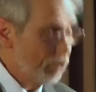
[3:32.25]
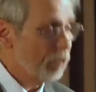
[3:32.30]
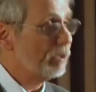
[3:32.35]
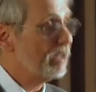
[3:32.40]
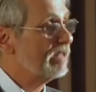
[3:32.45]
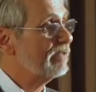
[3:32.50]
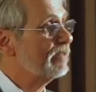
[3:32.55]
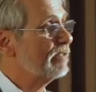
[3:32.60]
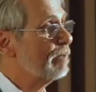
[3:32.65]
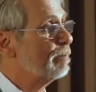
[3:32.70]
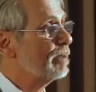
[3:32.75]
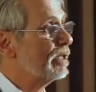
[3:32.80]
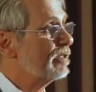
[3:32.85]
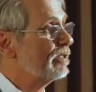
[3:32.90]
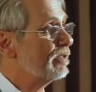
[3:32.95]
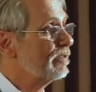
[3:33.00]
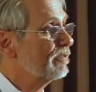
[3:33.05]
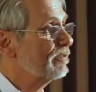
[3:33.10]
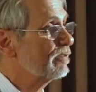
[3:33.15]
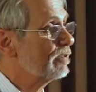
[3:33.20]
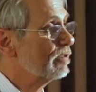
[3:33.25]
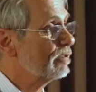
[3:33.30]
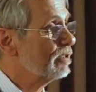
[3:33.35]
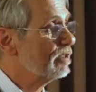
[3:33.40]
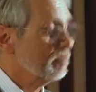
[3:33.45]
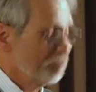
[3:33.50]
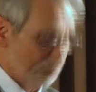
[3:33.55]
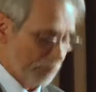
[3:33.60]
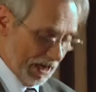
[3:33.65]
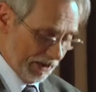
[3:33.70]
to exhibit
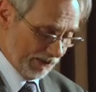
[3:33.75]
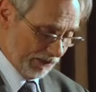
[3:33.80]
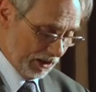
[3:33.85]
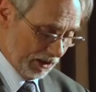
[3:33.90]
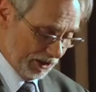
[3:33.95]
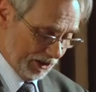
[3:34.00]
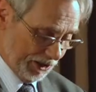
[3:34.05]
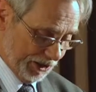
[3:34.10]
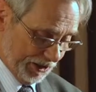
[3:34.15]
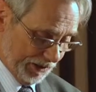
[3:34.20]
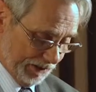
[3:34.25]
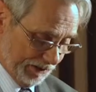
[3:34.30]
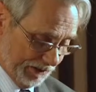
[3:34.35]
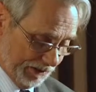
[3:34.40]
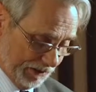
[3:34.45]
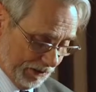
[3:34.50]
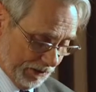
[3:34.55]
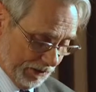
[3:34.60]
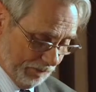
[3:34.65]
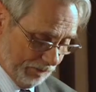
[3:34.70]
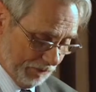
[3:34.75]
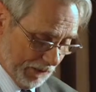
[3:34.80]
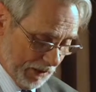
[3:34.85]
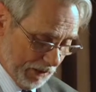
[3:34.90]
certain pathologies.